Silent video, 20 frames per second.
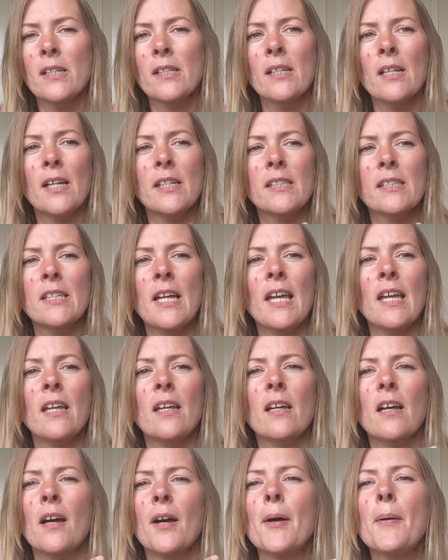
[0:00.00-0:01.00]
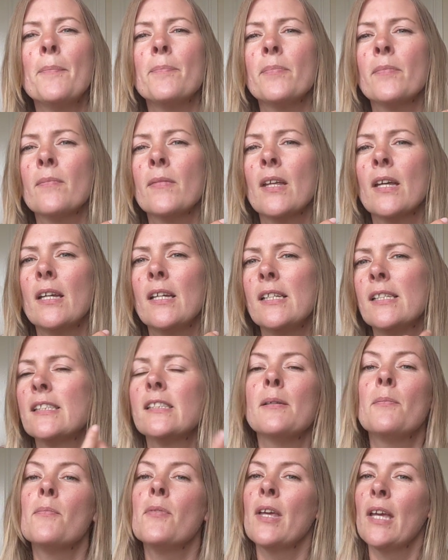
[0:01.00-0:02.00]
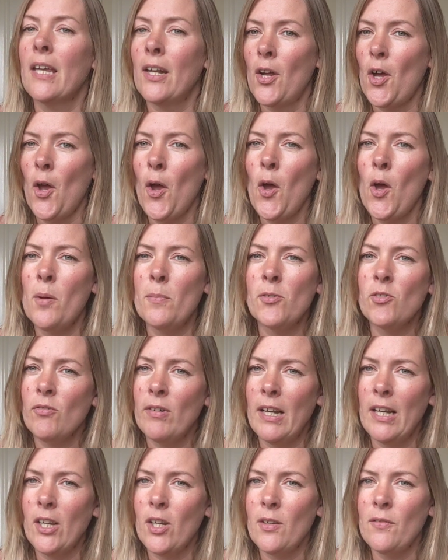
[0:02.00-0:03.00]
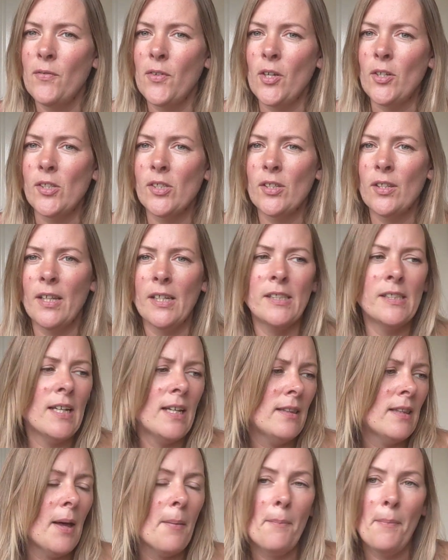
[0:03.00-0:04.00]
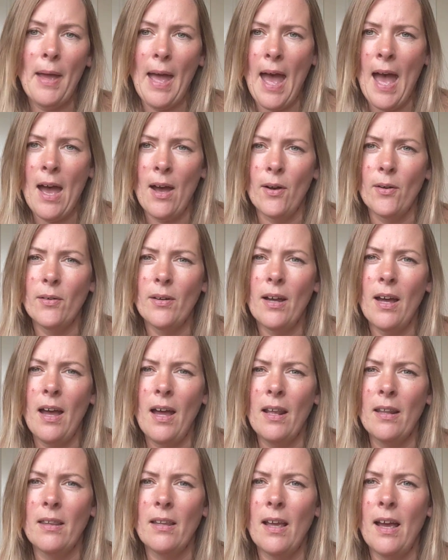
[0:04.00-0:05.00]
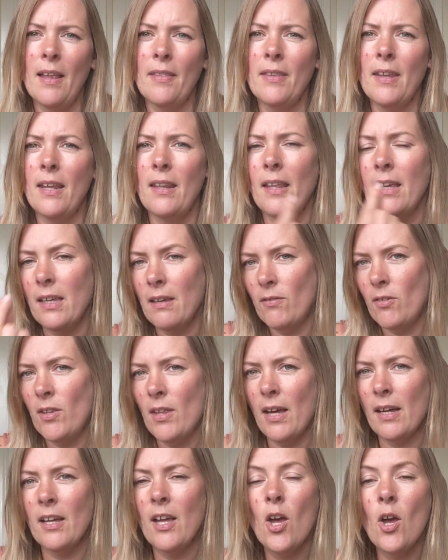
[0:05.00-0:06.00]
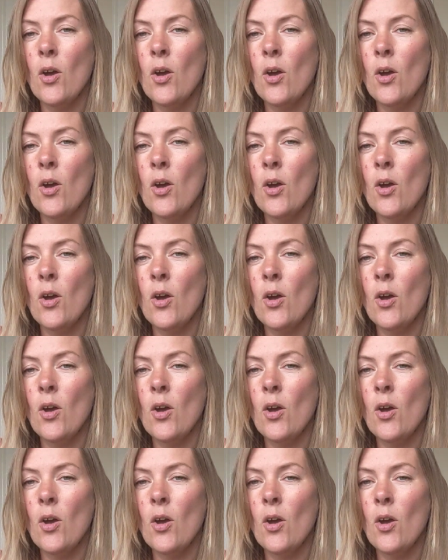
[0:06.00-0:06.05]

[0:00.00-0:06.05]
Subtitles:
like saying something in a herb's really good for you, so they take that bit out and then they give you that.